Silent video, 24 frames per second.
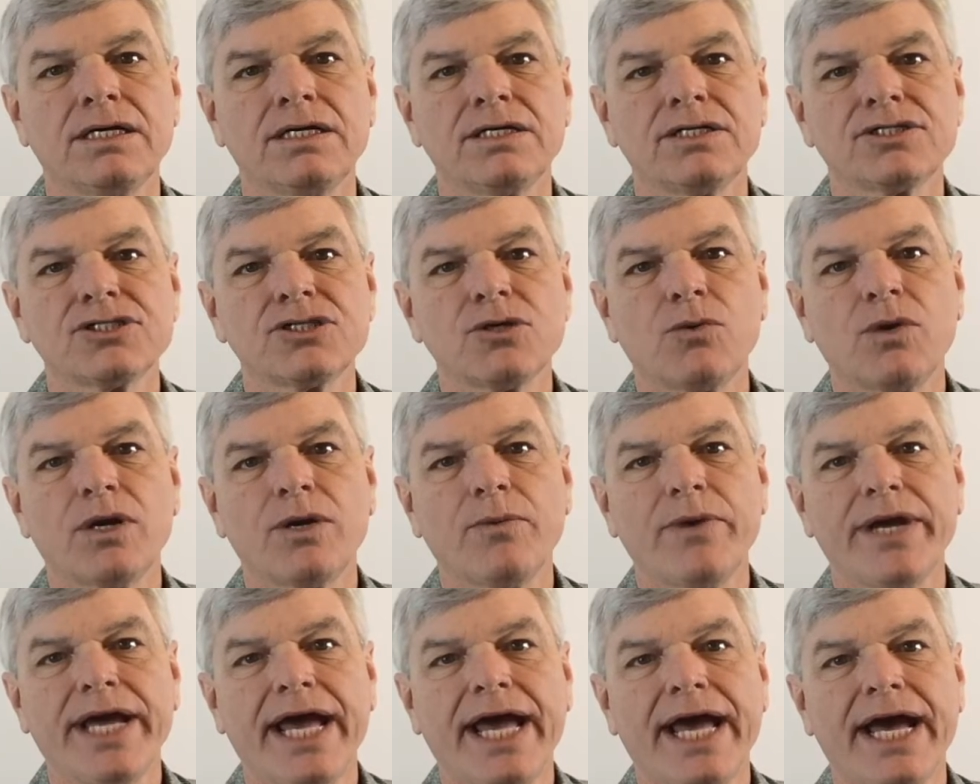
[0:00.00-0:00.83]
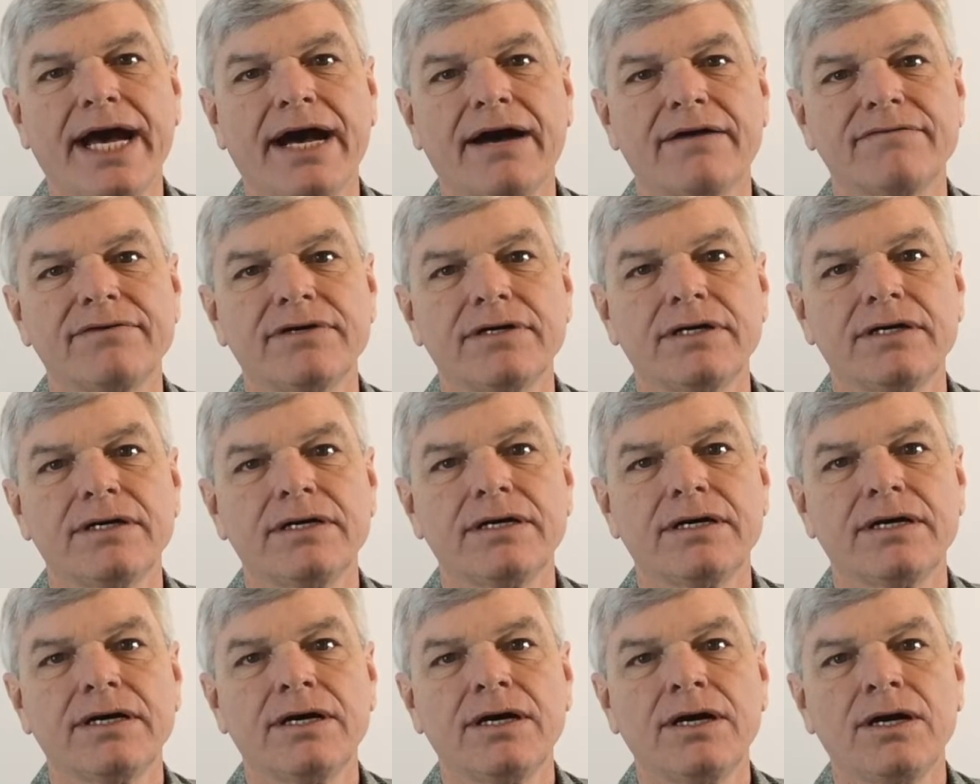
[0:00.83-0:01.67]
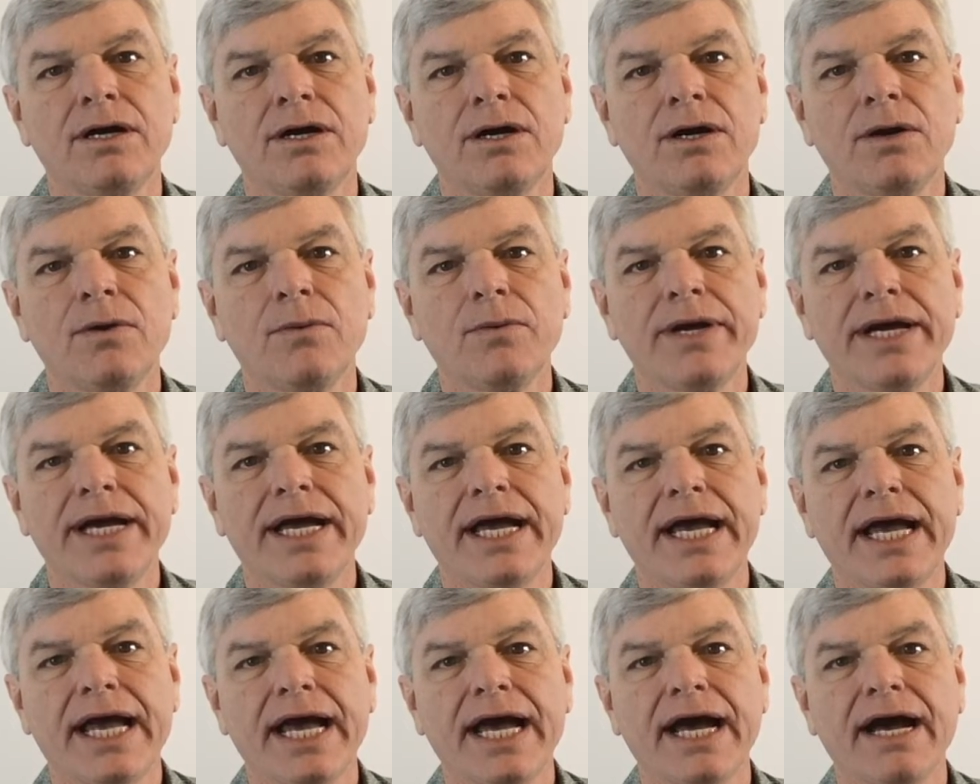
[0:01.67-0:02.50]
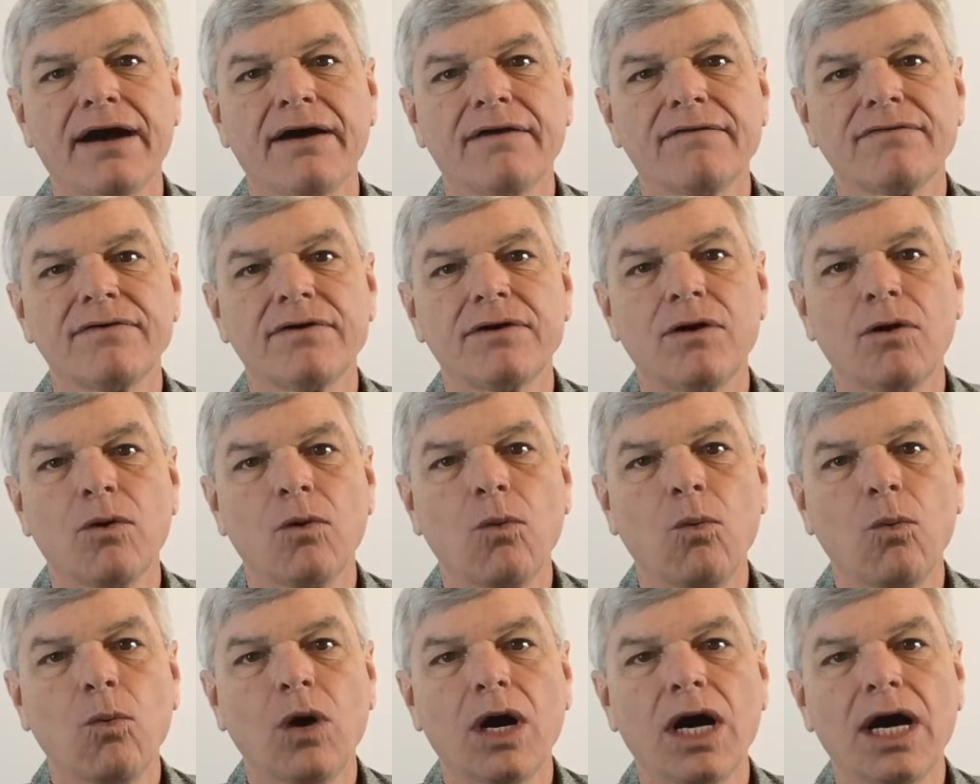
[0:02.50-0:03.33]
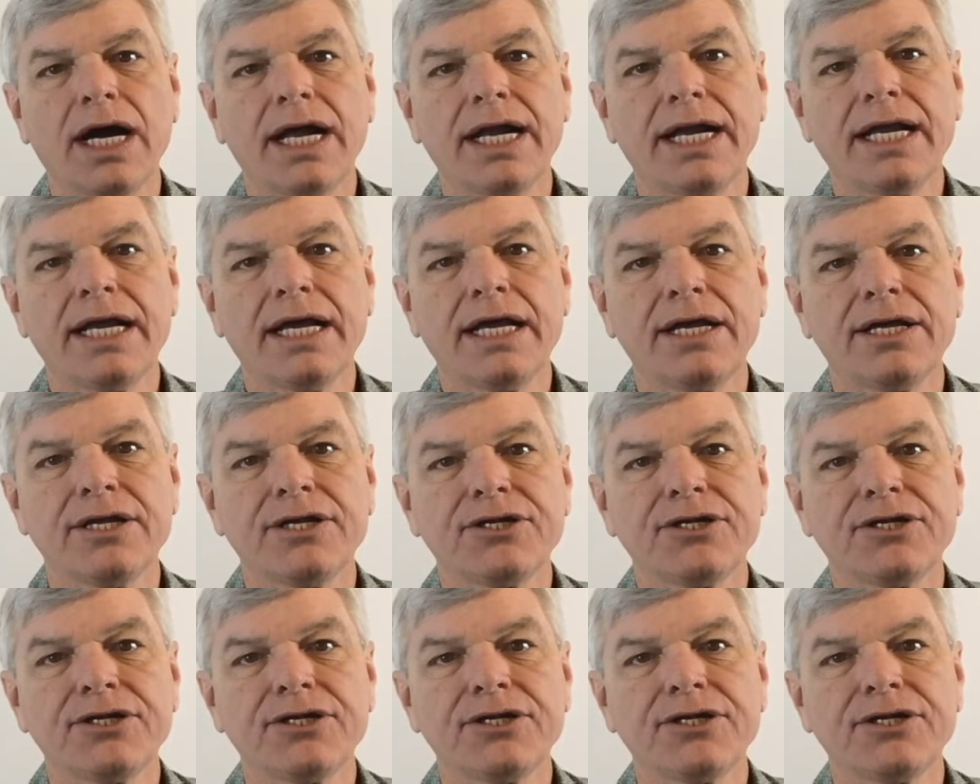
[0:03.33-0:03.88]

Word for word: So what do we have? We have 1,